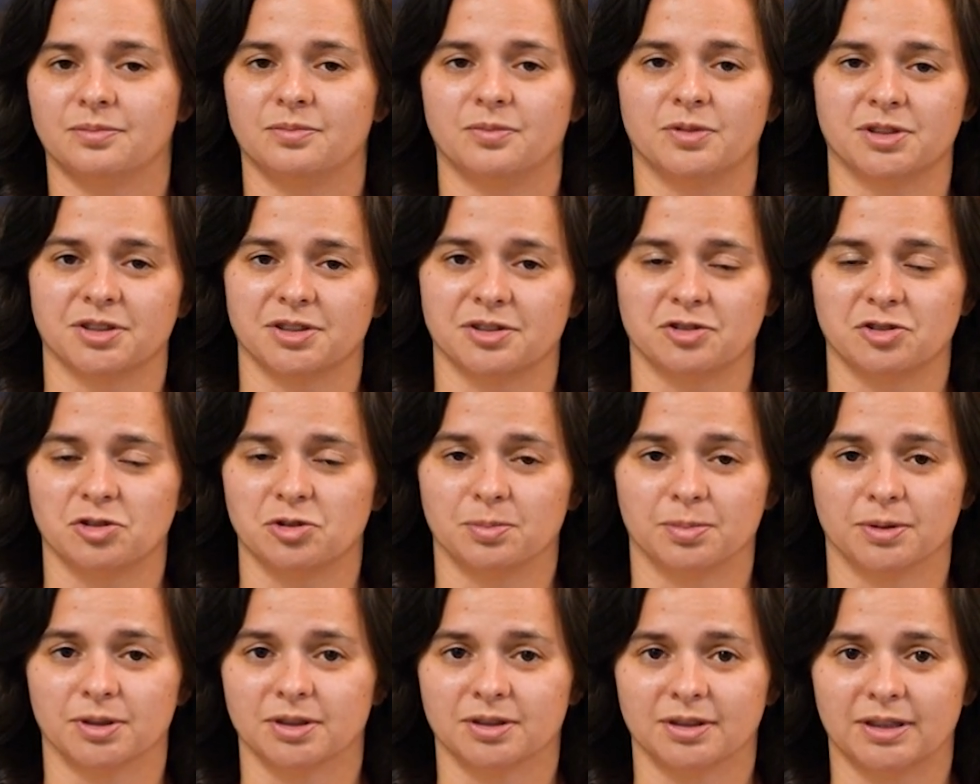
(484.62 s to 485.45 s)
wasn't
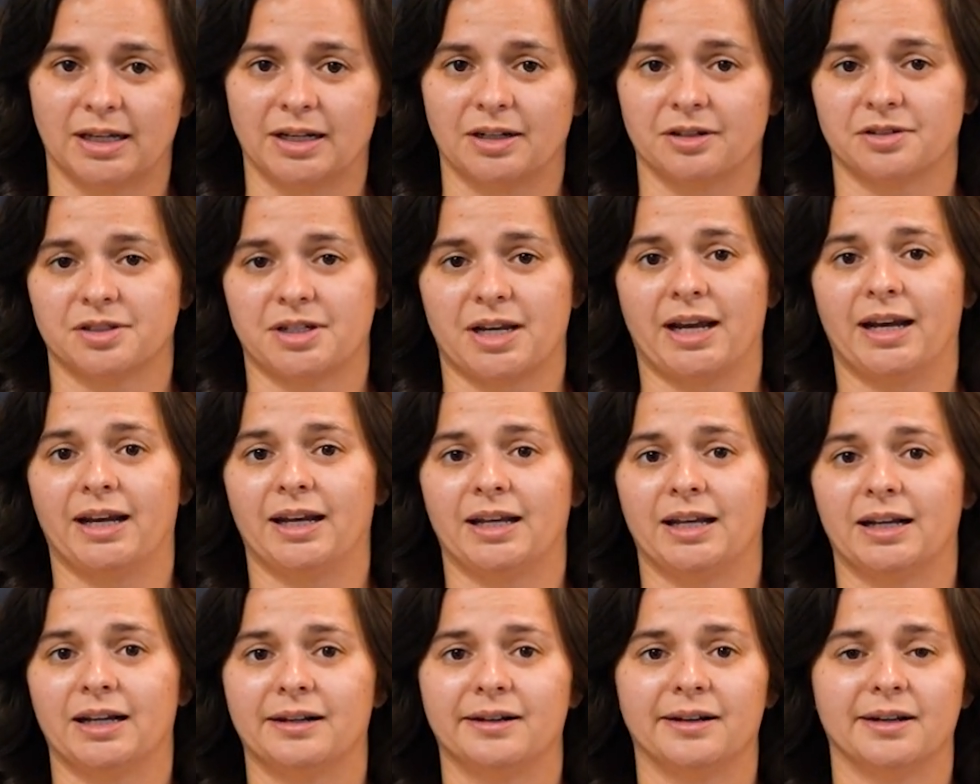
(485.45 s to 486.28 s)
super
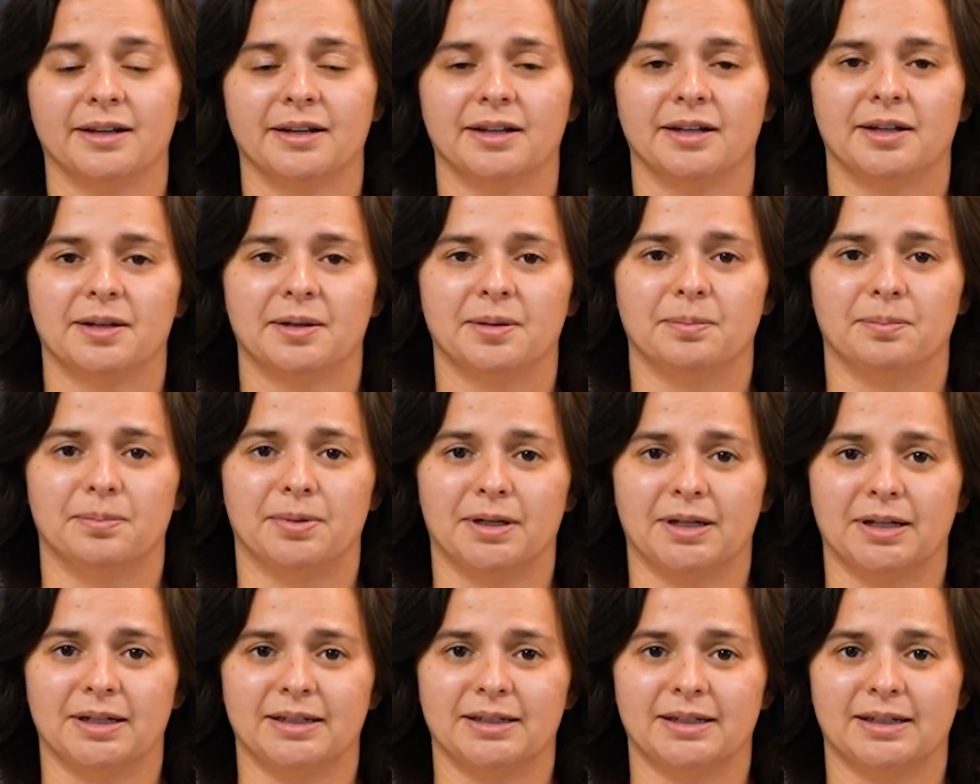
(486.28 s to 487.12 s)
entertaining,
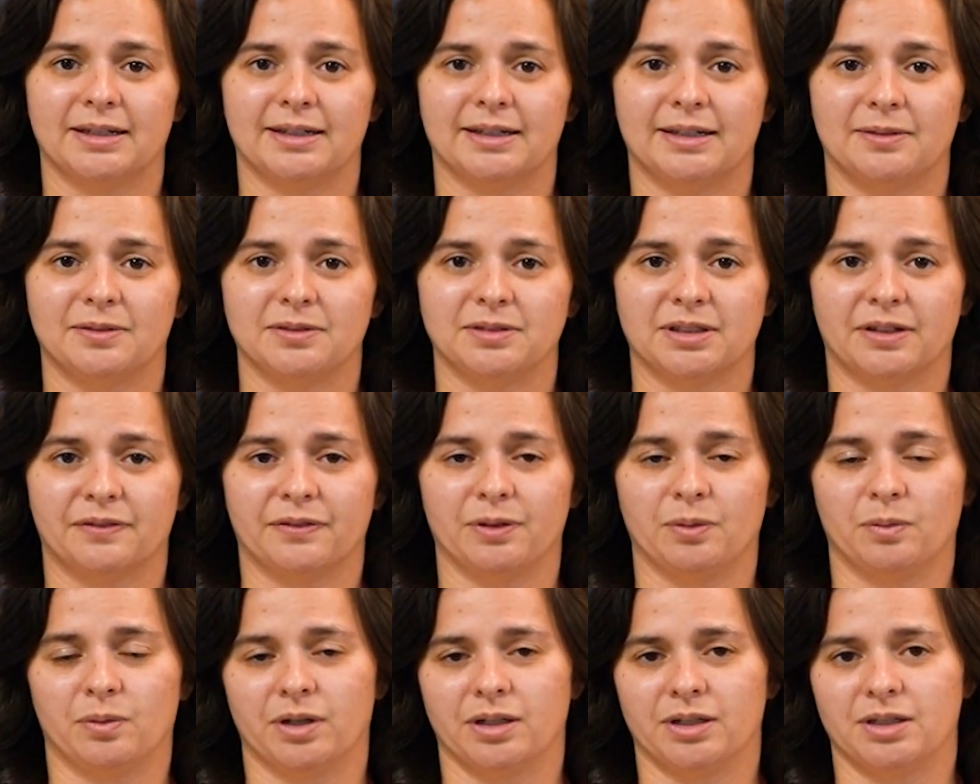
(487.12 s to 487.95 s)
but
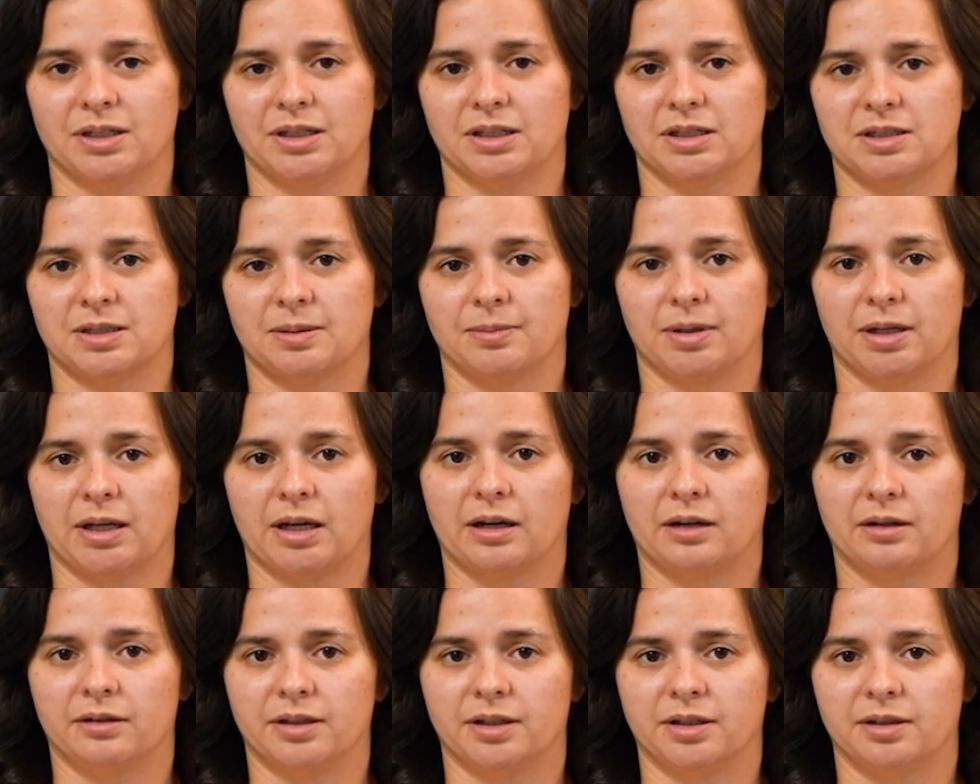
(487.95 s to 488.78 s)
definitely wanted to get something
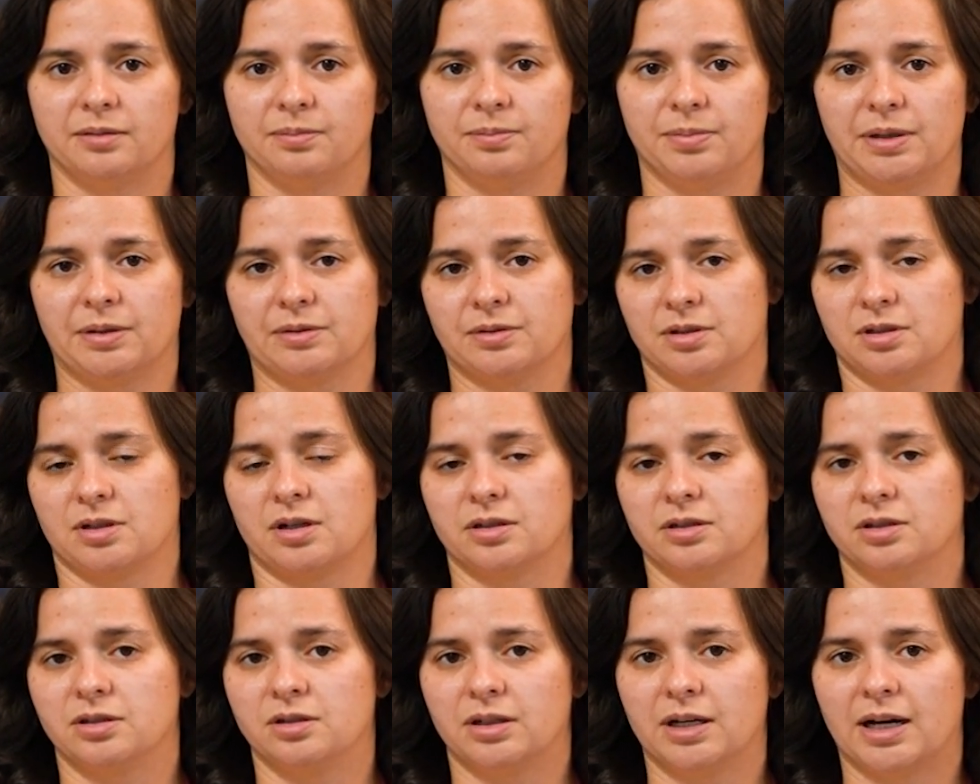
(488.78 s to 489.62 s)
out and be able to
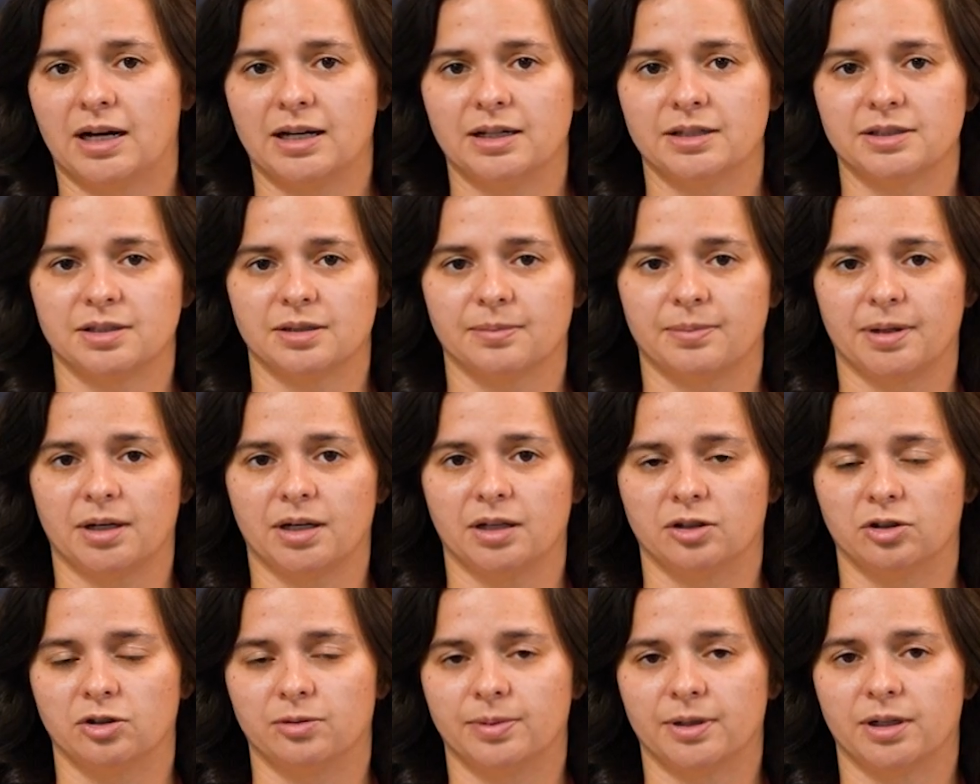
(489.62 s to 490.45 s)
talk to you guys a
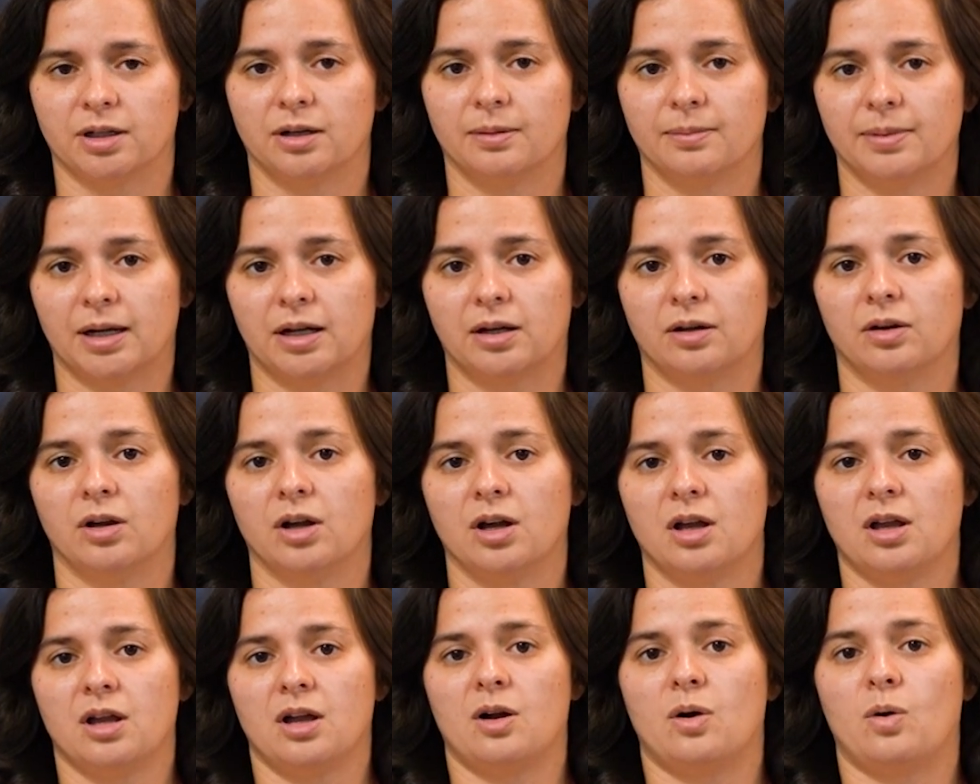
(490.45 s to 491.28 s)
little bit about
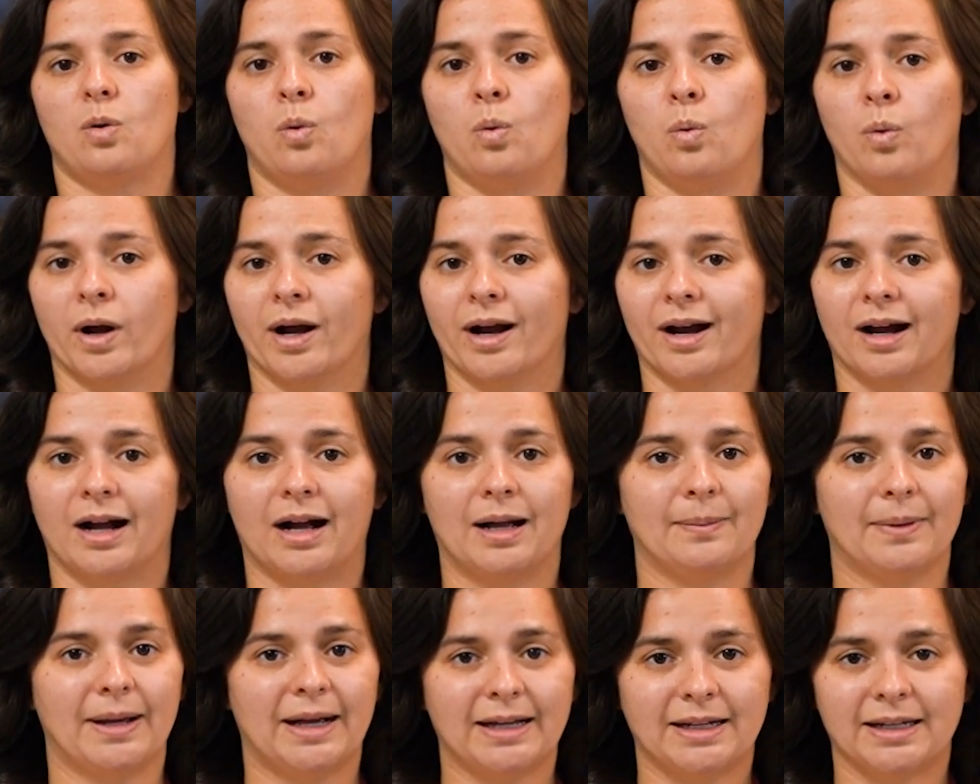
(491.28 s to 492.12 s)
where
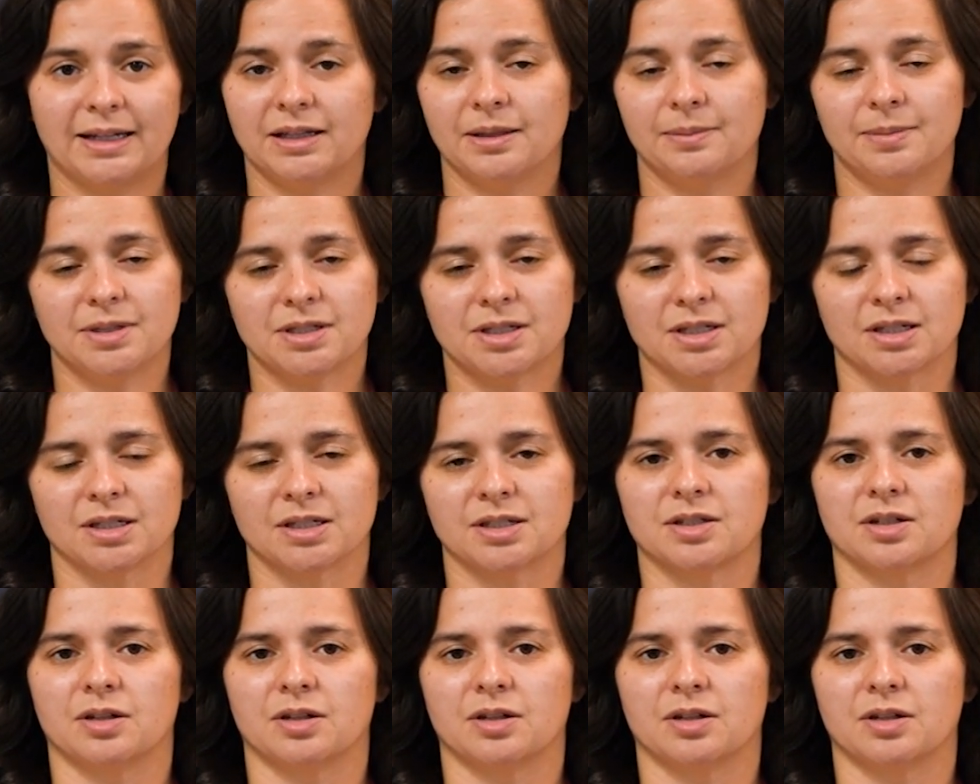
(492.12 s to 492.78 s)
I'm at in the business.